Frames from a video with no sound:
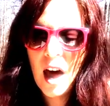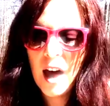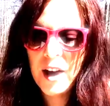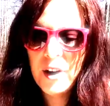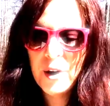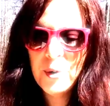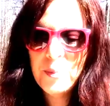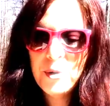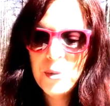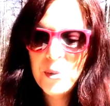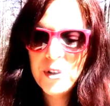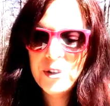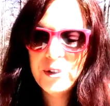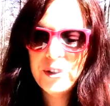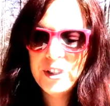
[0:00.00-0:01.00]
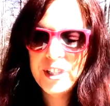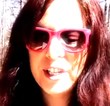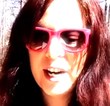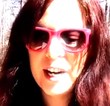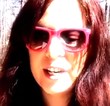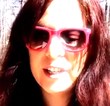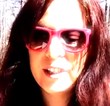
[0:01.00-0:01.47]
I hope you
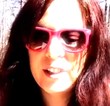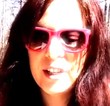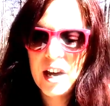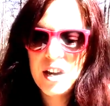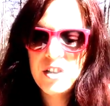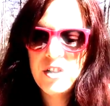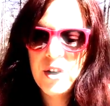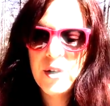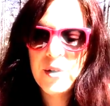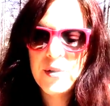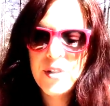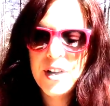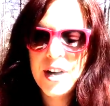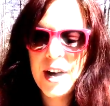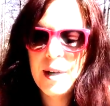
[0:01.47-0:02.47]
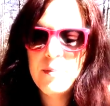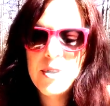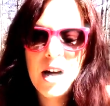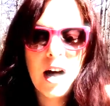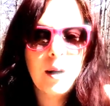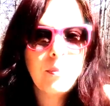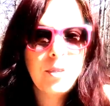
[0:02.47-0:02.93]
understand and know that I am
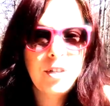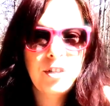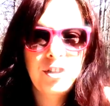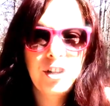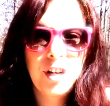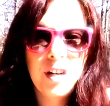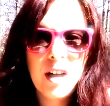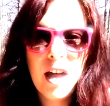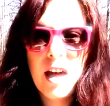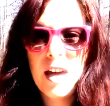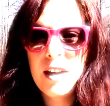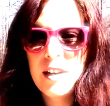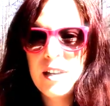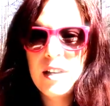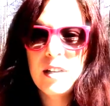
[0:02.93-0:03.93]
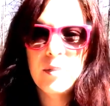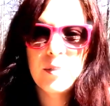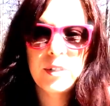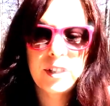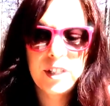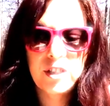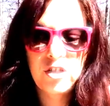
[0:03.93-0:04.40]
not pushing any
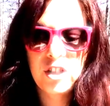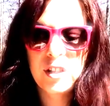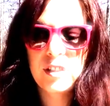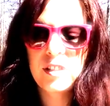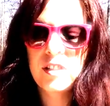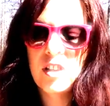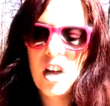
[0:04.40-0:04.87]
religions